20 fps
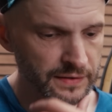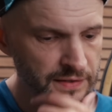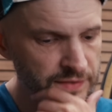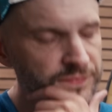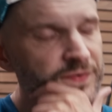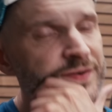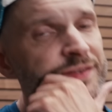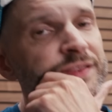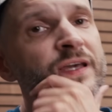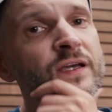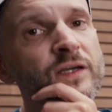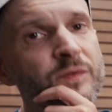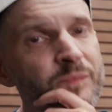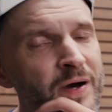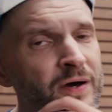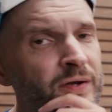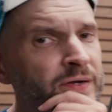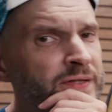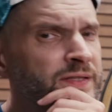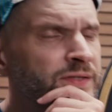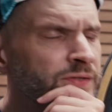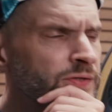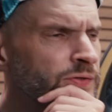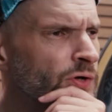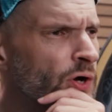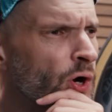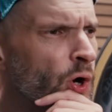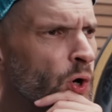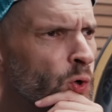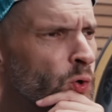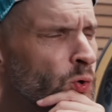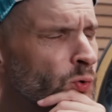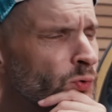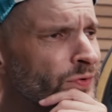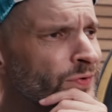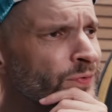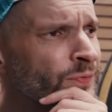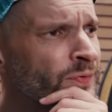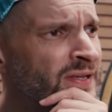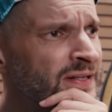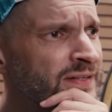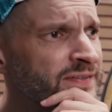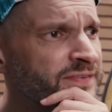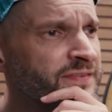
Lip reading: If I think about it, the only real